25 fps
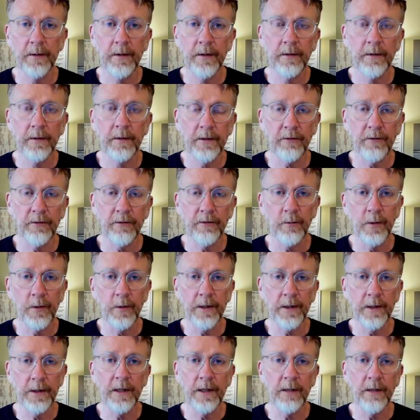That's a
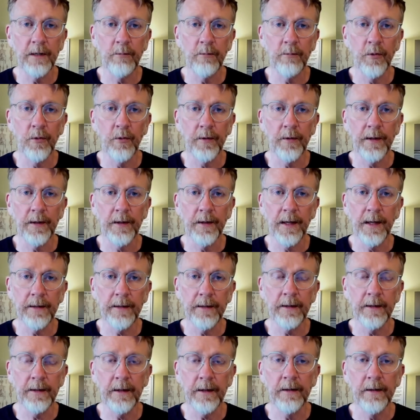really key important
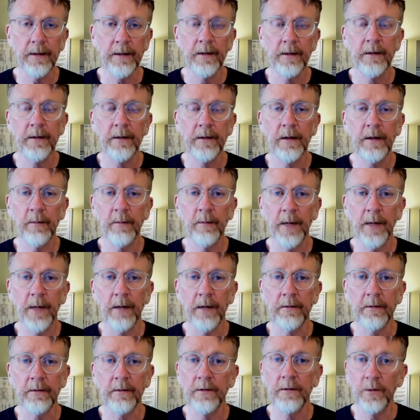idea
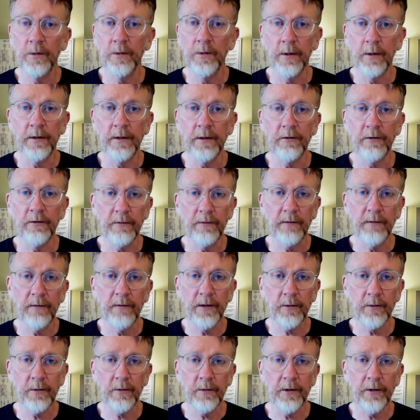about doing these
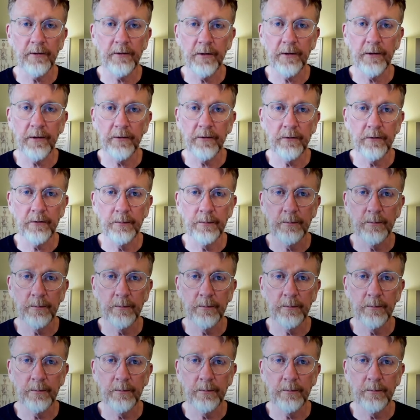Feldenkrais lessons.